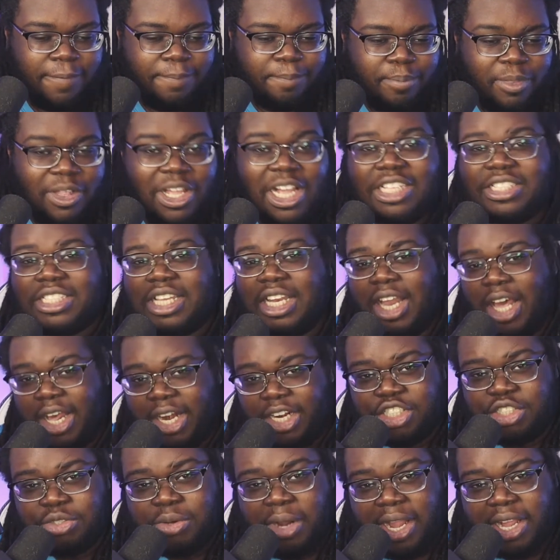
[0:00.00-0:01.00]
It's a lot of
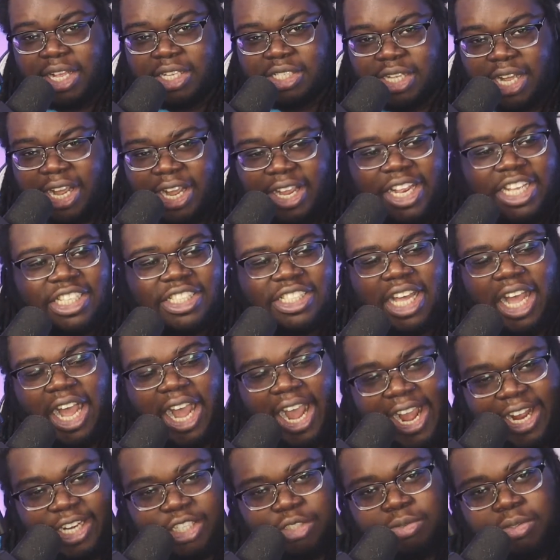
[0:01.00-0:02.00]
dragons. All right, it's the
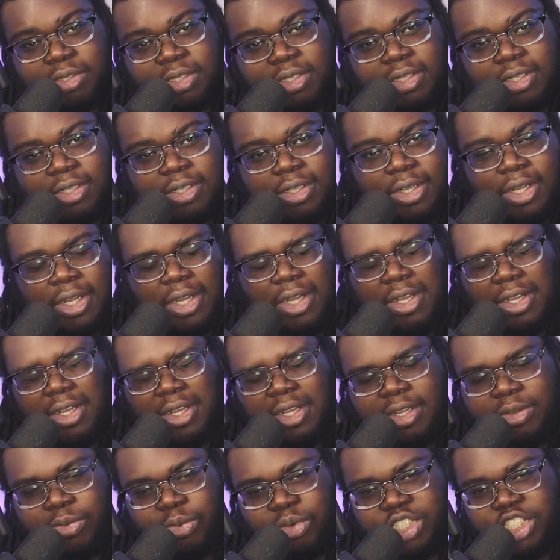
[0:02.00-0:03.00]
Hydra,
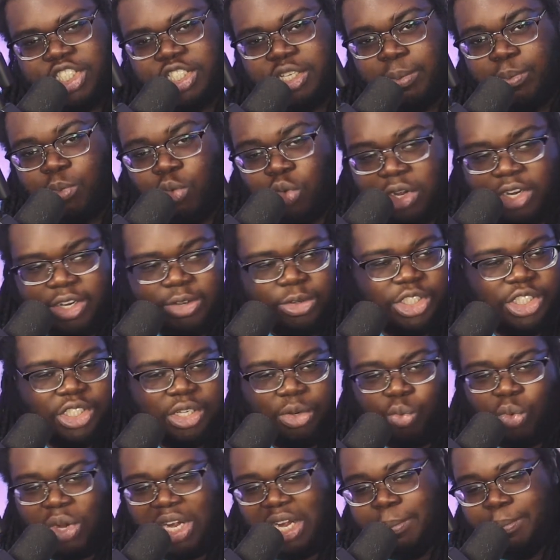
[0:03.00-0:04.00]
which is the
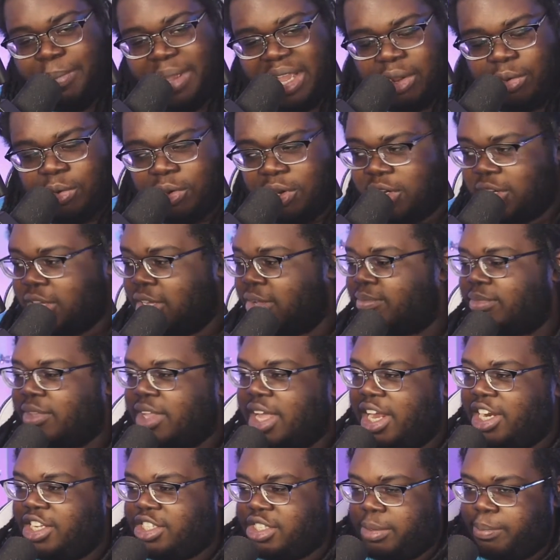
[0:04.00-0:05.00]
really big one, and
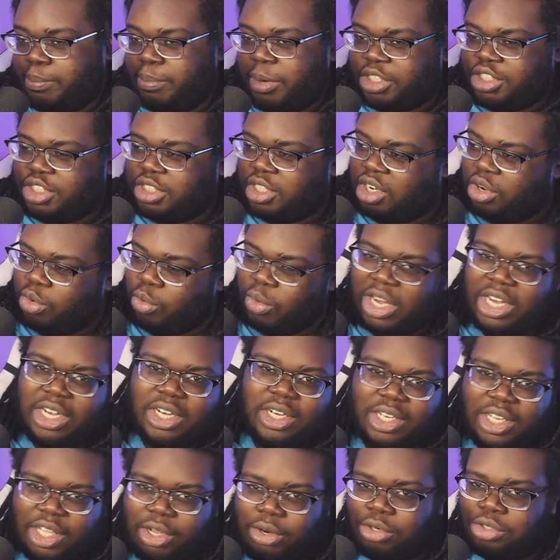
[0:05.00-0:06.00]
there's a bunch of green
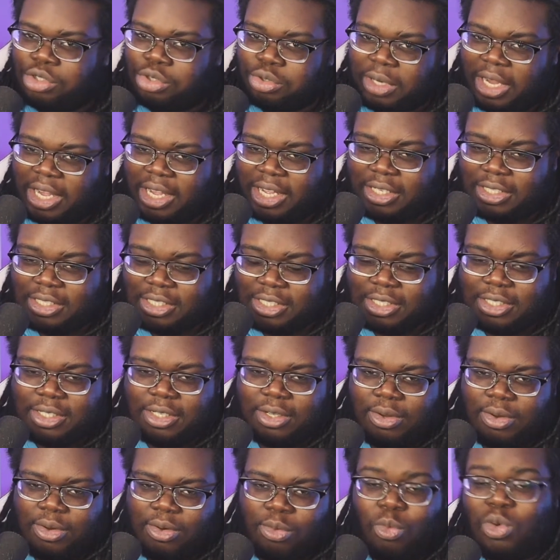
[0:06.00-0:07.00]
little dragons.
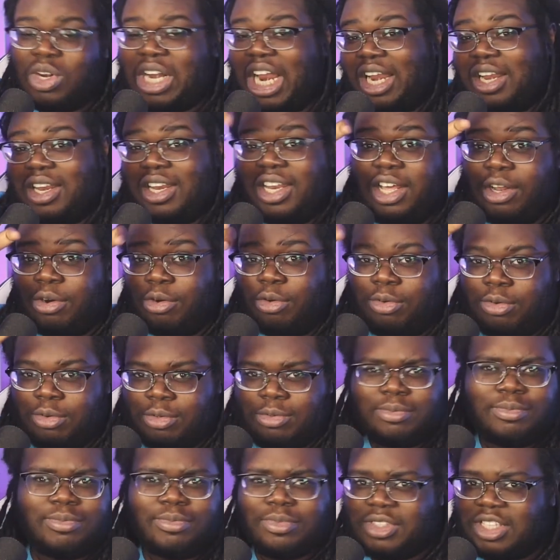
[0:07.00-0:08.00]
Well, not little.
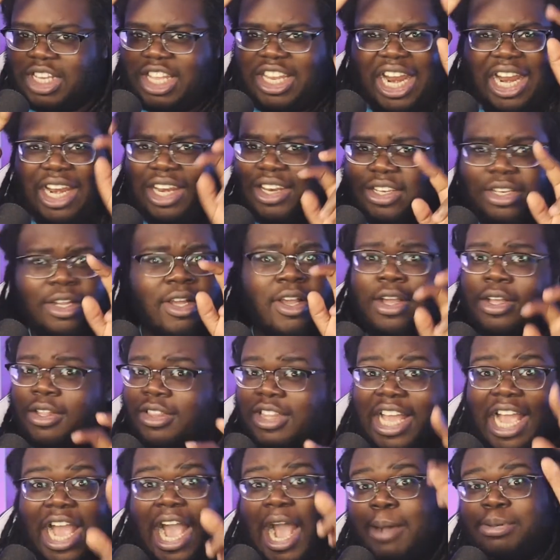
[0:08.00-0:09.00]
They're
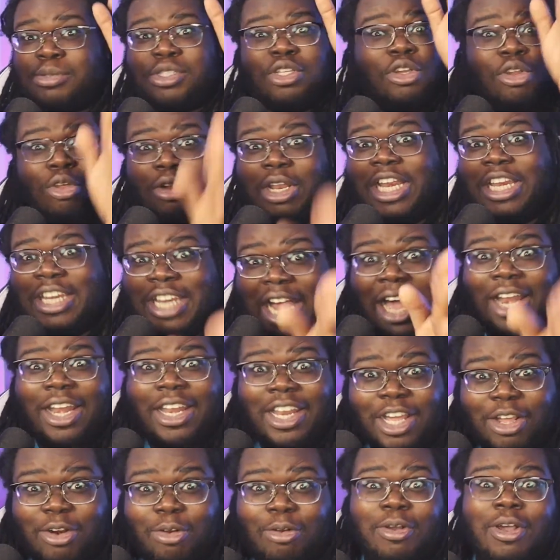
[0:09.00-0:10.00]
absolutely not
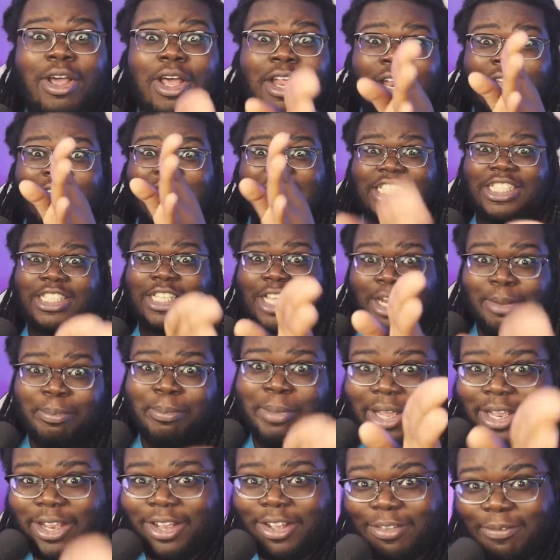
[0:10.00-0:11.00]
little. Listen to
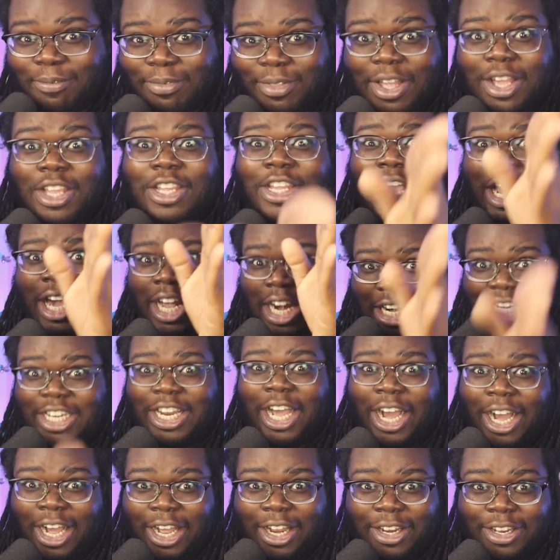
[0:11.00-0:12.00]
me. You're gonna
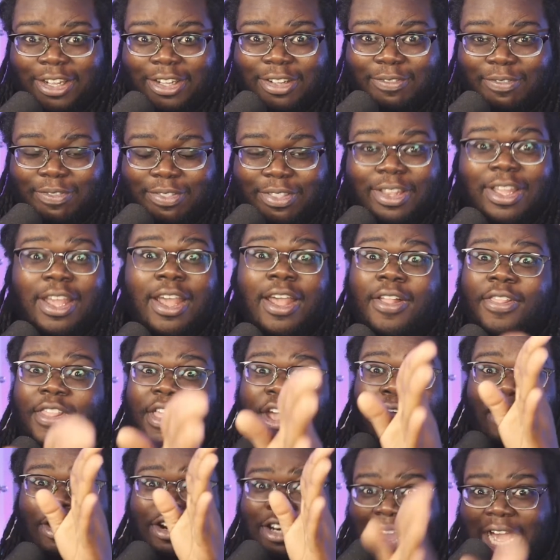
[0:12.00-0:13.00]
die. They are
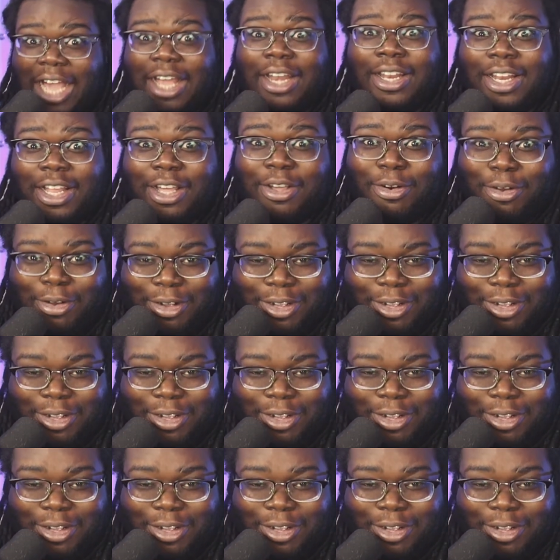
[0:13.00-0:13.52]
not little.